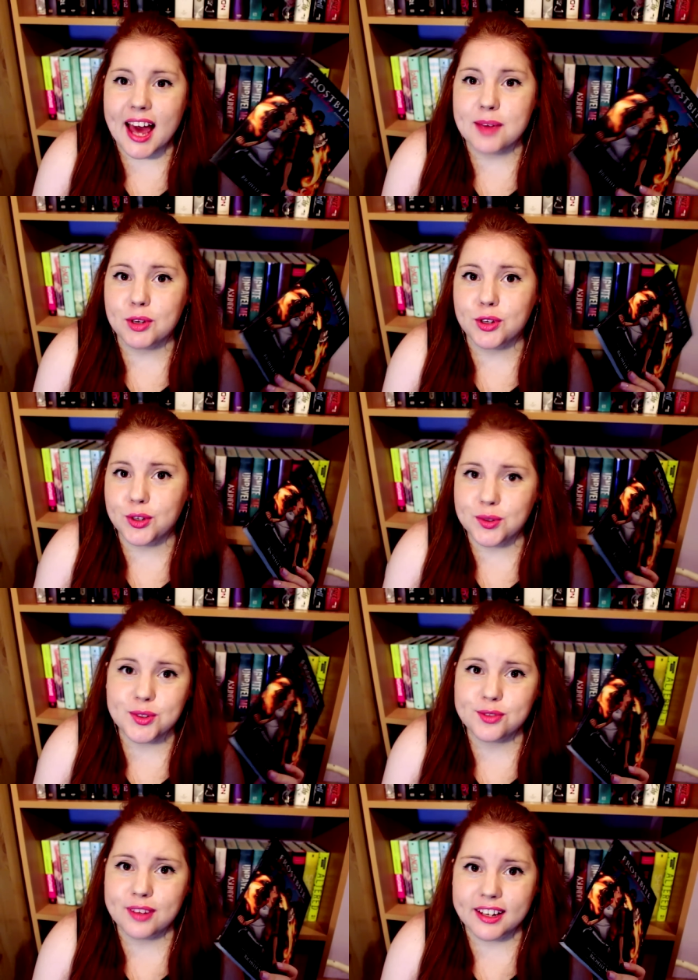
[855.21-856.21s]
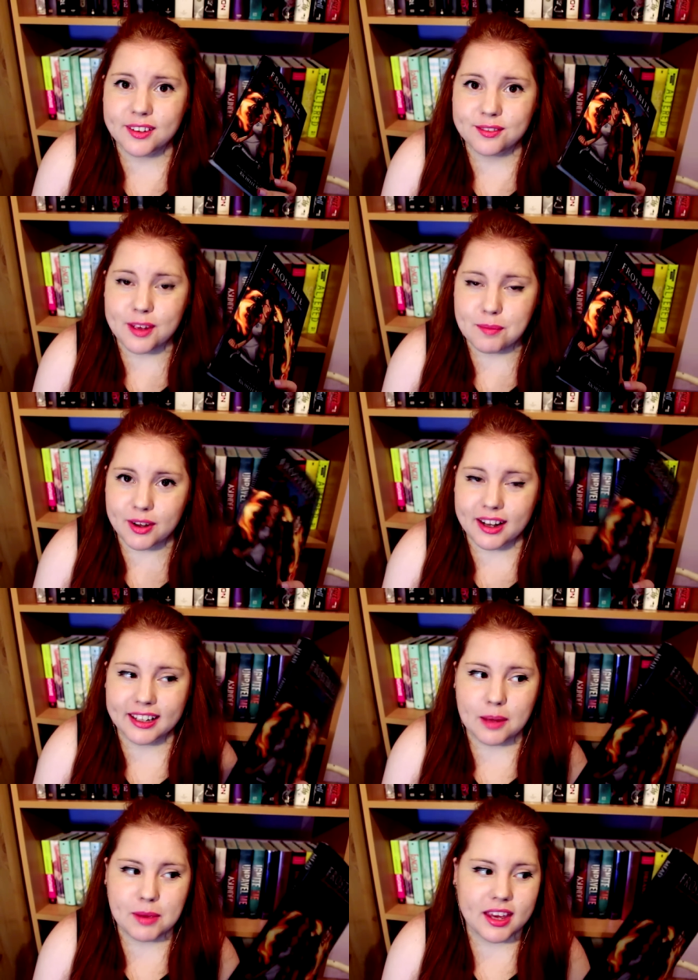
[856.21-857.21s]
I'm a huge fan of Vampire
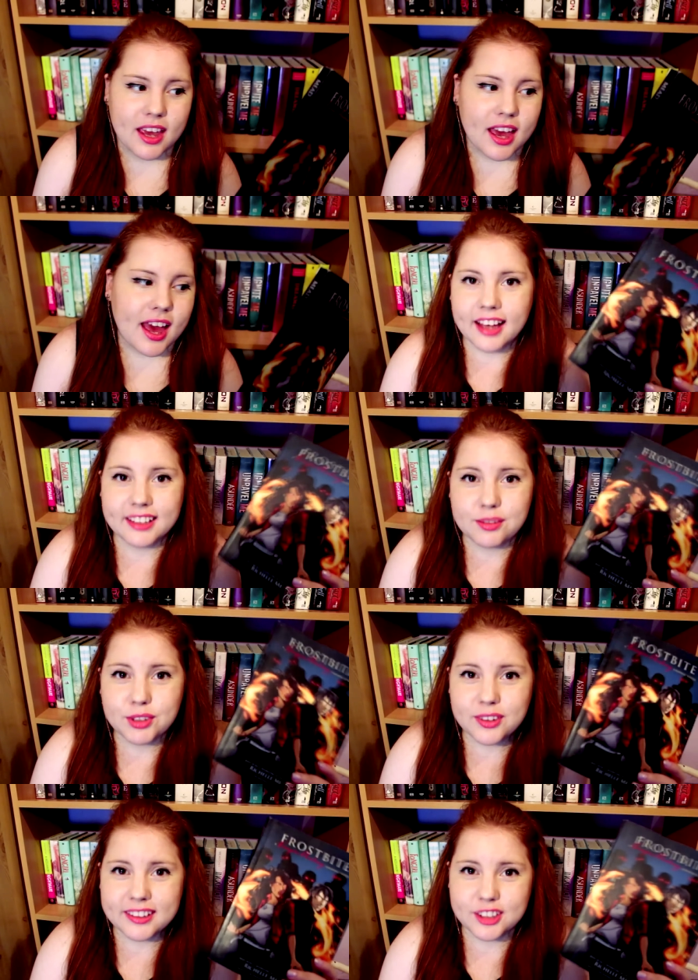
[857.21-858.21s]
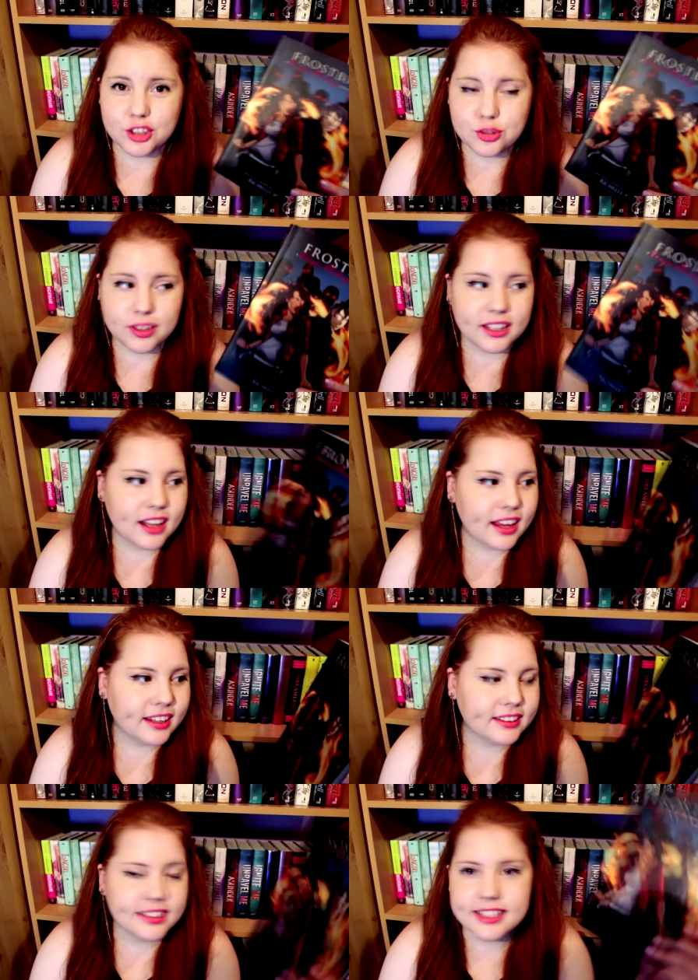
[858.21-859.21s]
Academy, and even though I didn't really
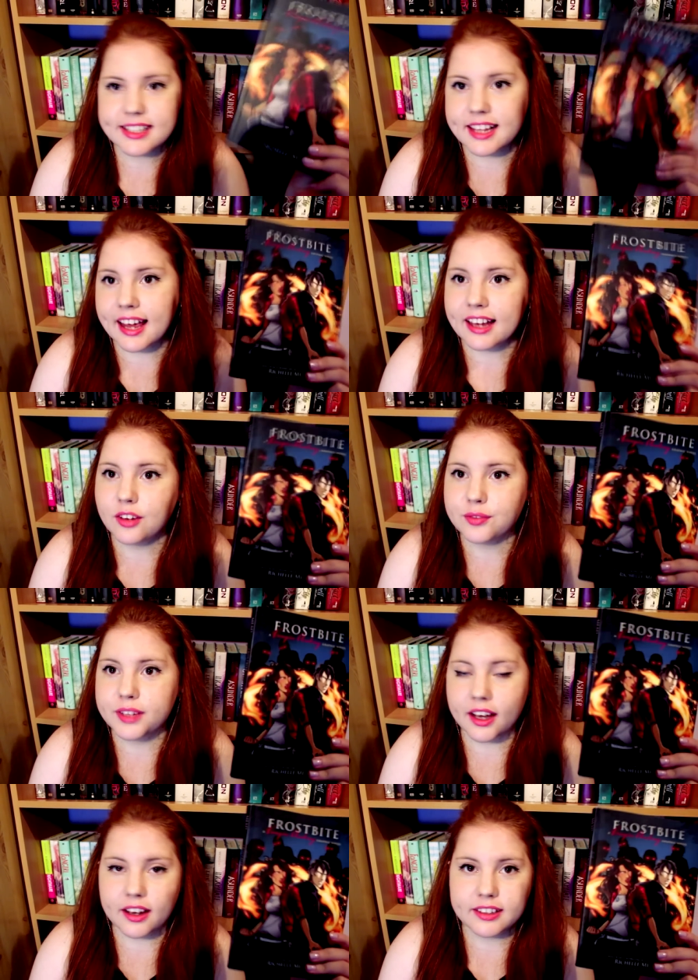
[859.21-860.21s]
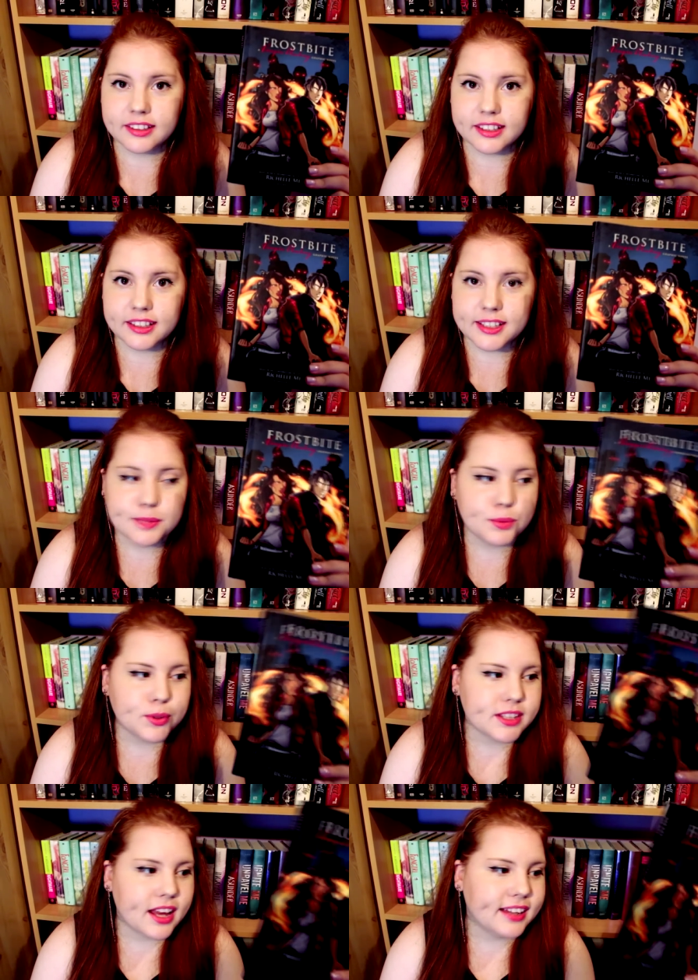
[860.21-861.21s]
like the style of the art in these
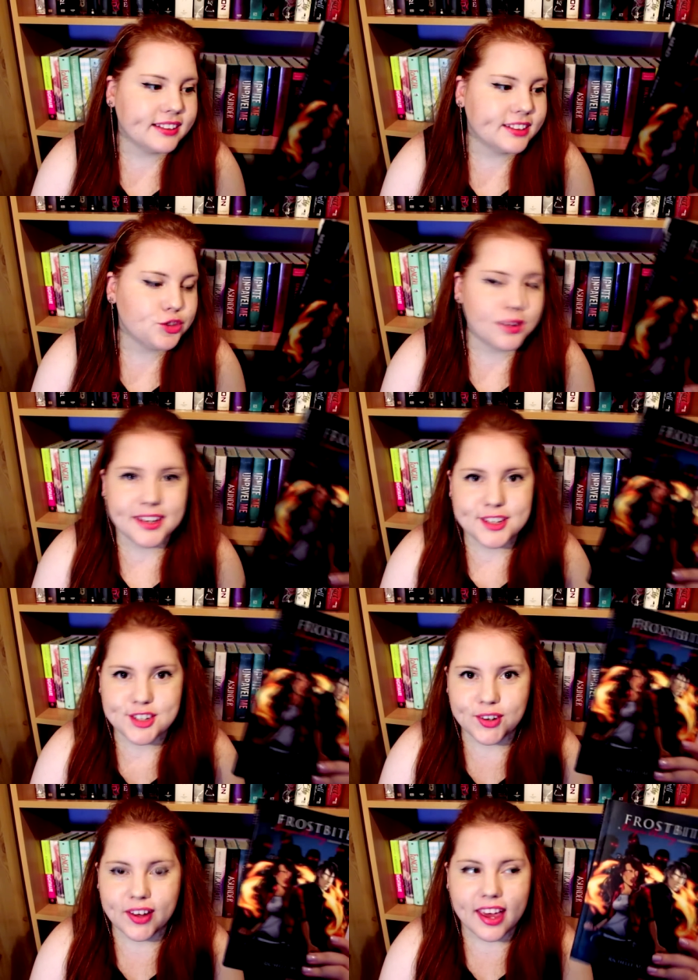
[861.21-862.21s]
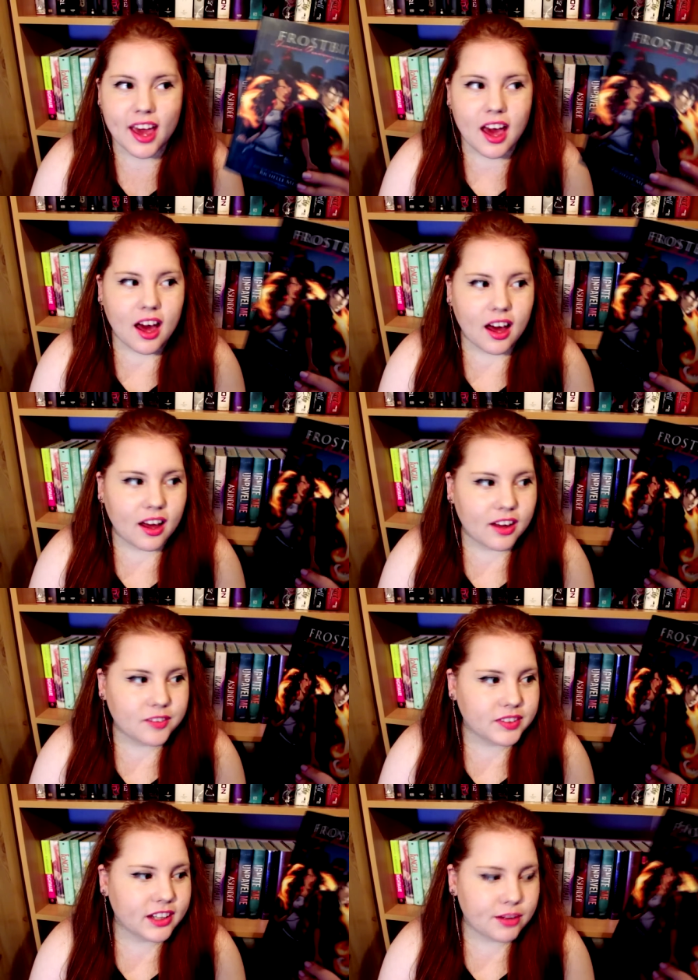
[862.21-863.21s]
books, I did really enjoy
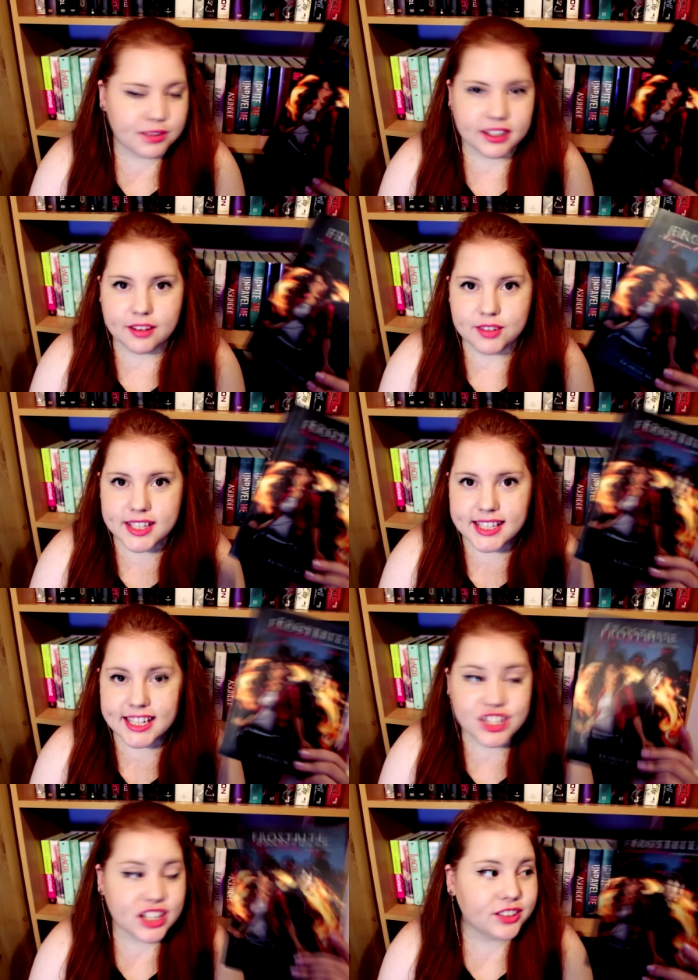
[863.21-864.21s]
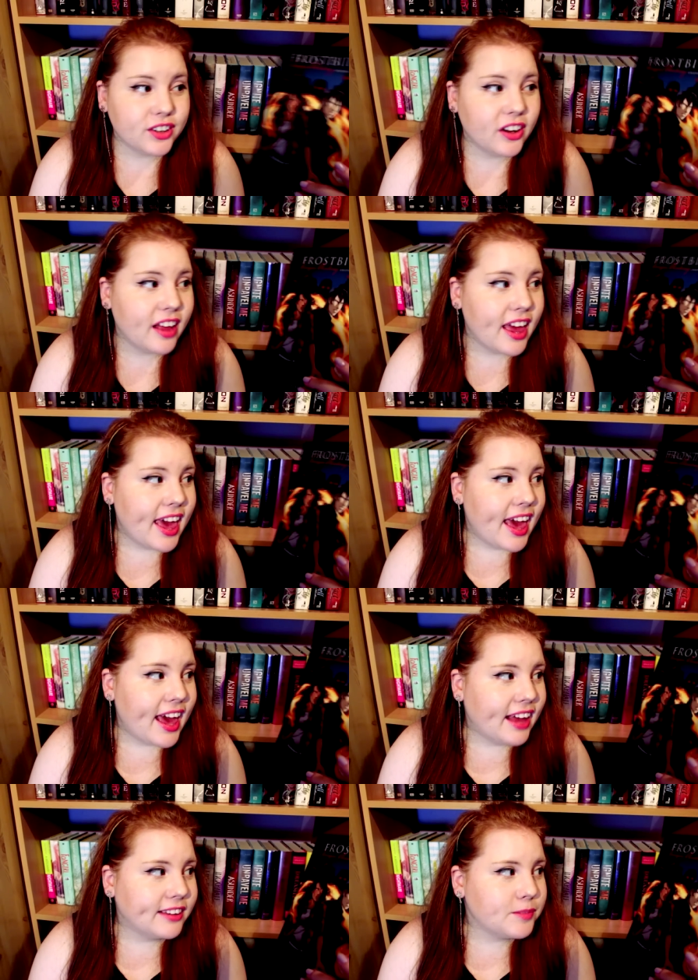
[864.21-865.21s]
the graphic novels in general.
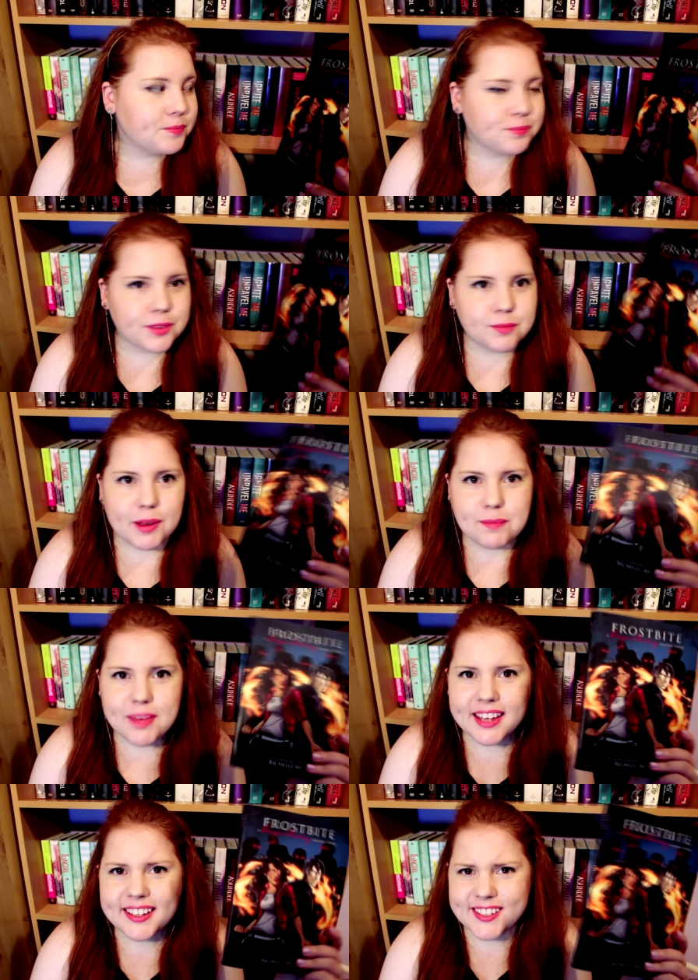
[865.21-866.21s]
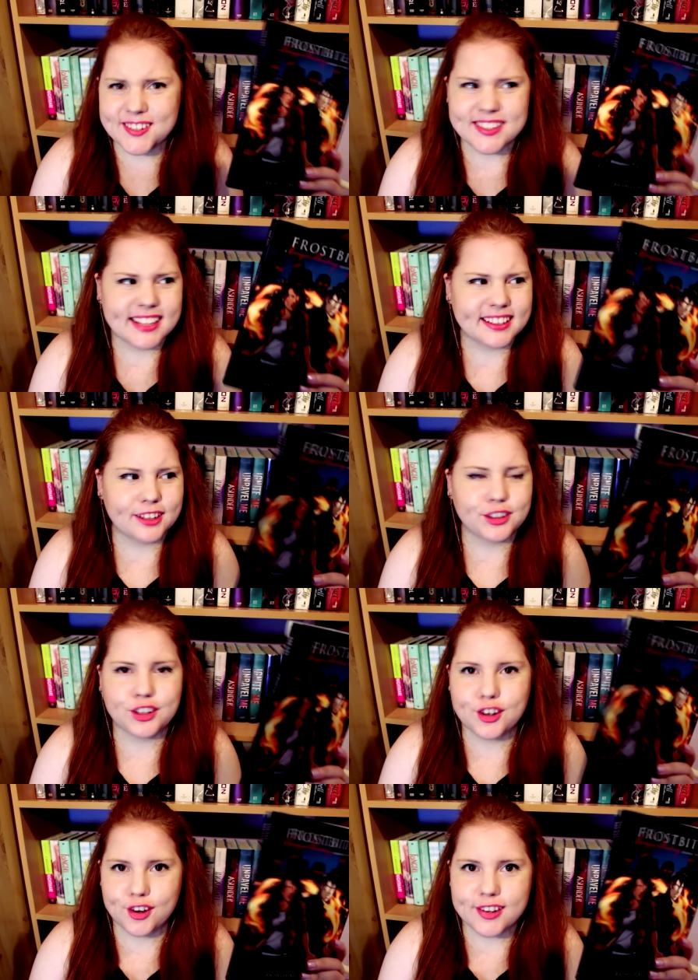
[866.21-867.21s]
And my main issue is that
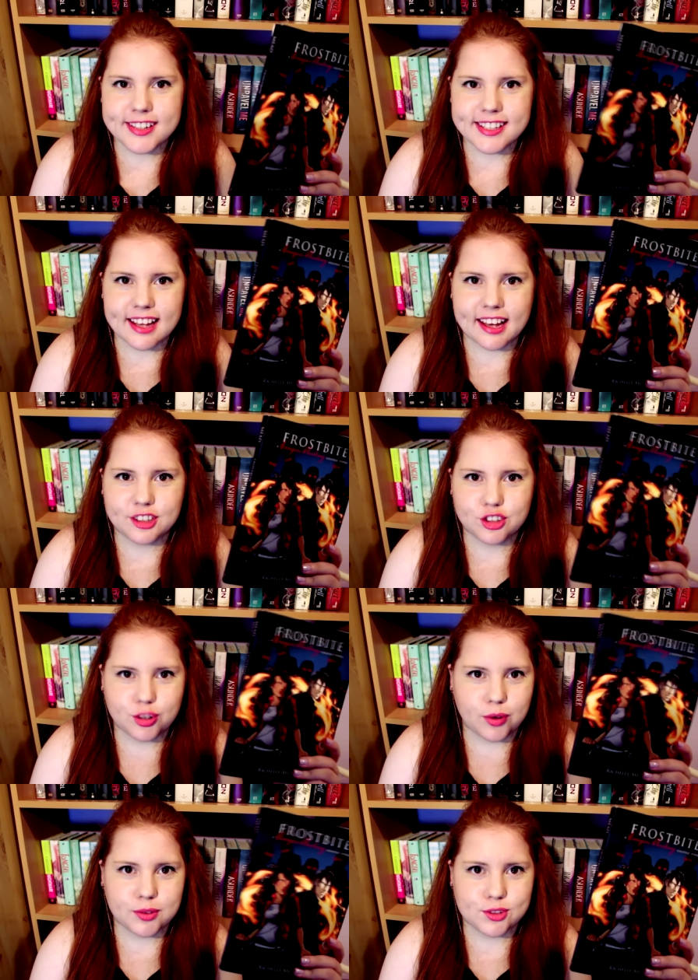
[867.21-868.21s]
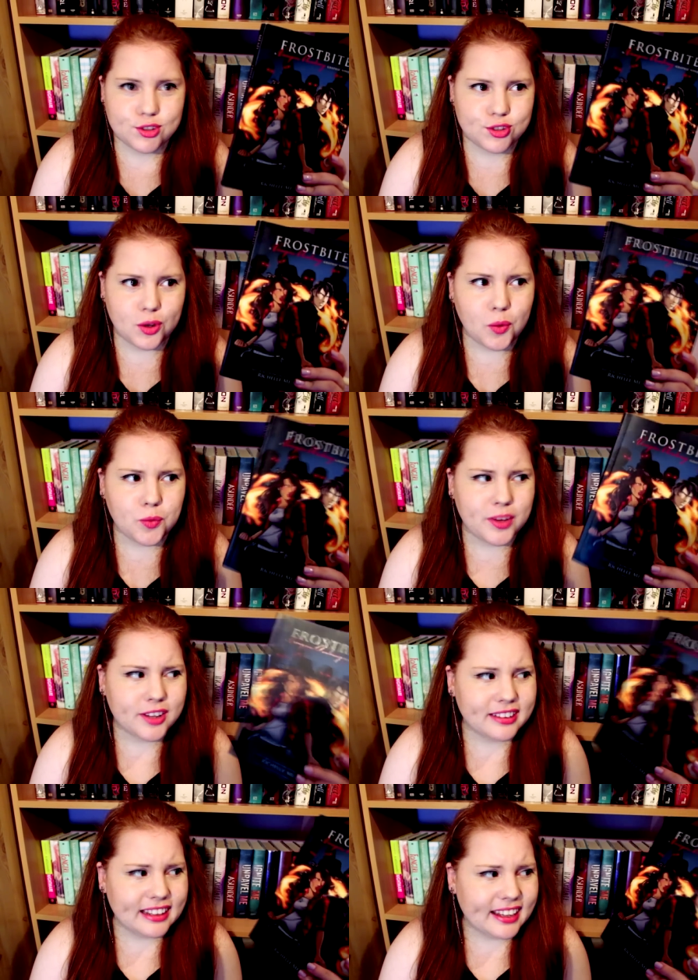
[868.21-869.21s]
the girls are drawn so
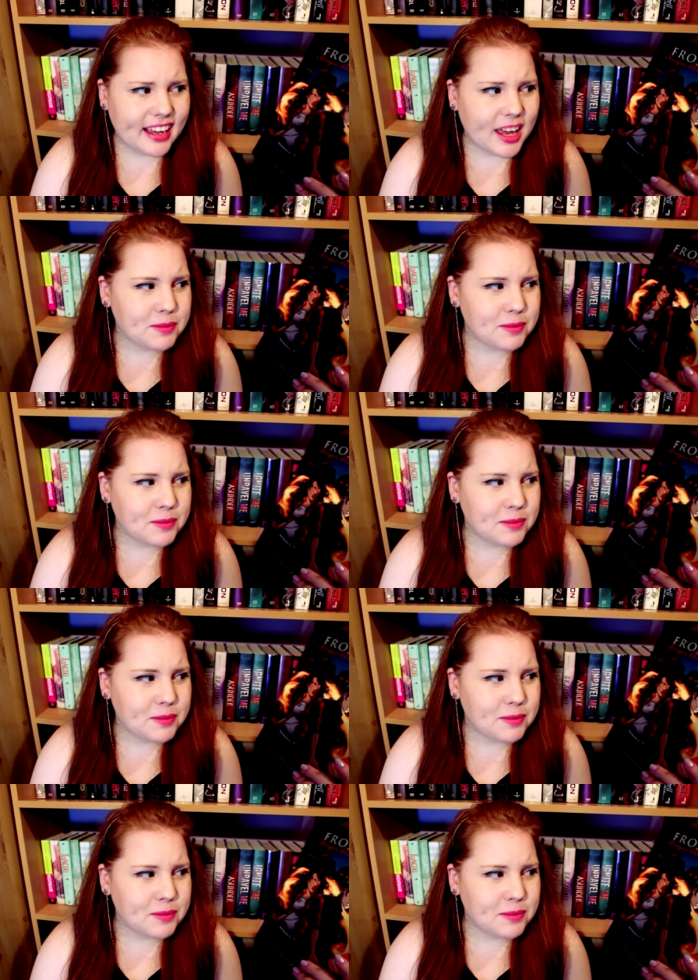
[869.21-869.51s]
weirdly.